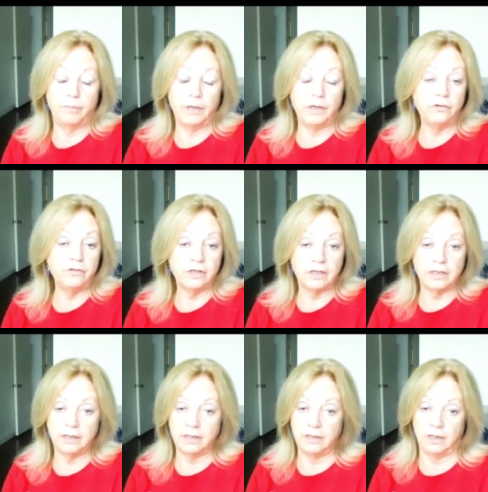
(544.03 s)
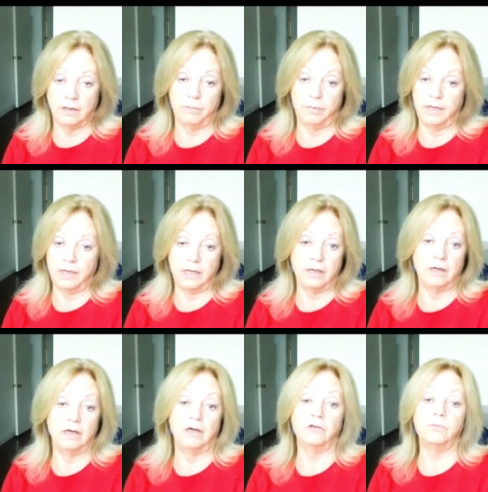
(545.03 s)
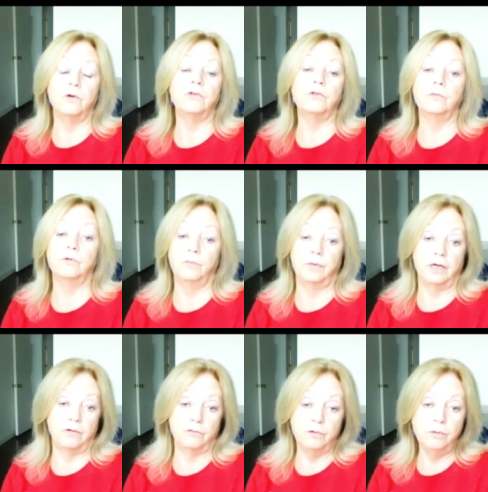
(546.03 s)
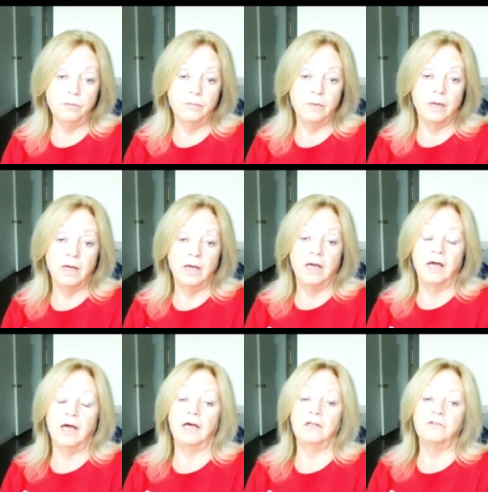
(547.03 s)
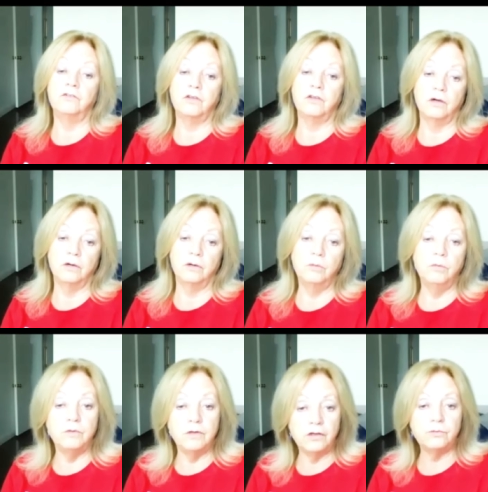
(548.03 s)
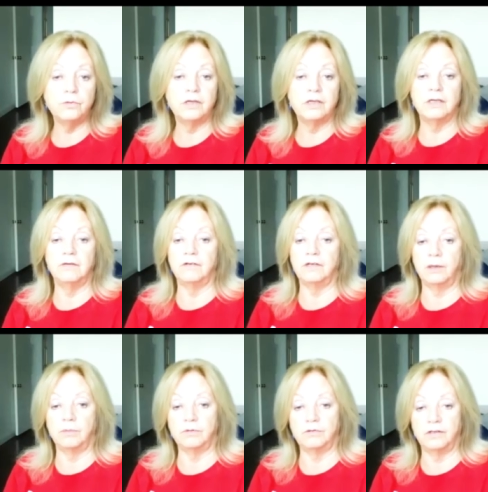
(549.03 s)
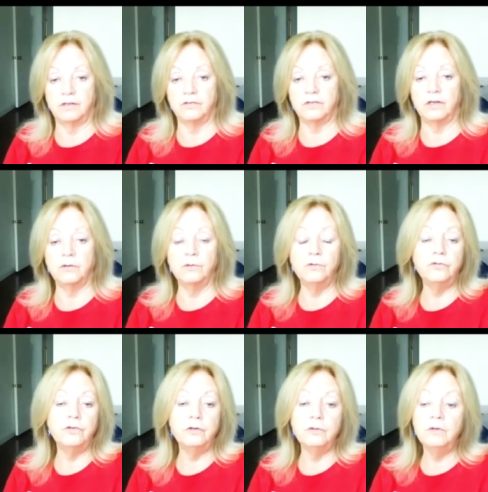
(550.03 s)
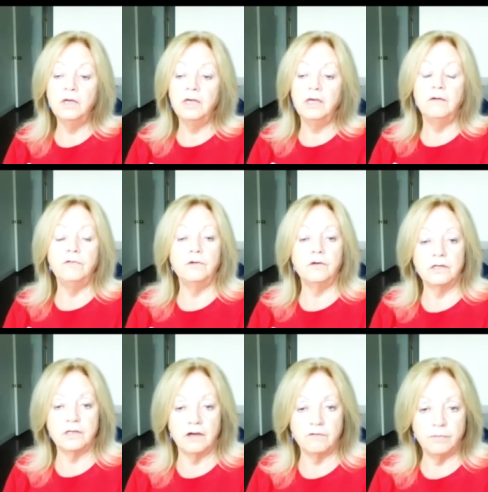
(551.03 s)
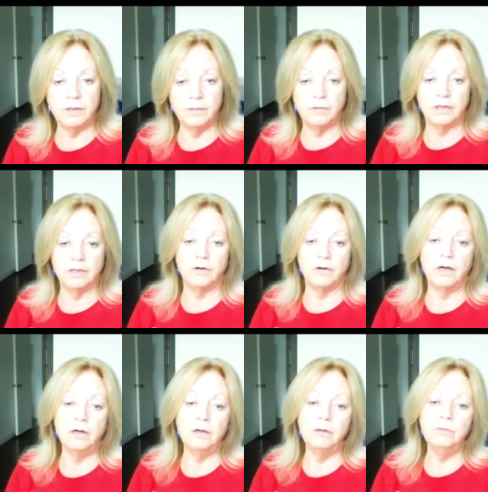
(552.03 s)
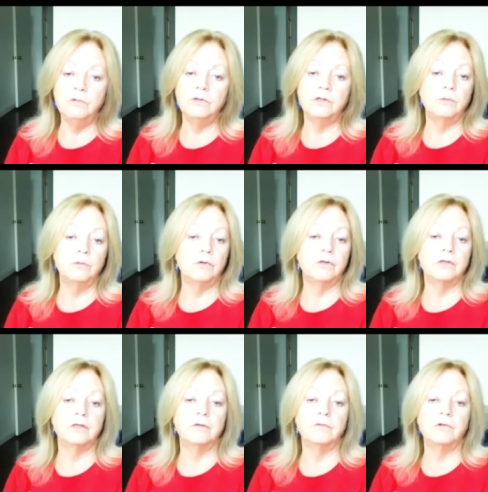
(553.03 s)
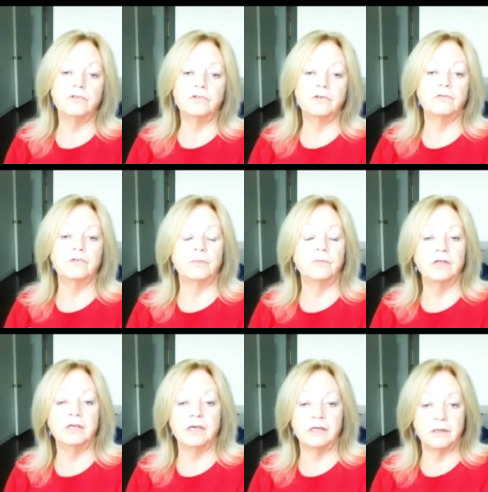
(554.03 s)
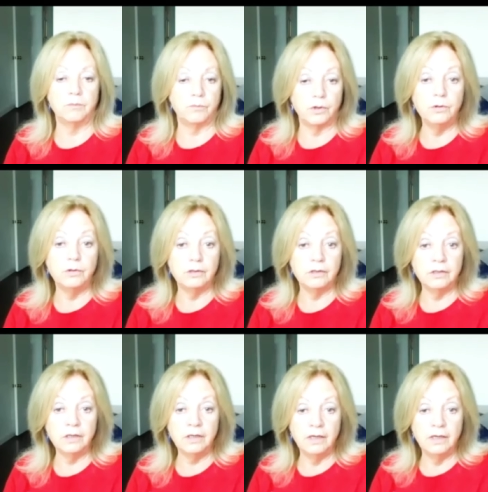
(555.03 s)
basically a bare as possible bare room. And so, yes, we can leave a couple of things. And also, if you're going to have people in your home, you don't want the risk of something getting broken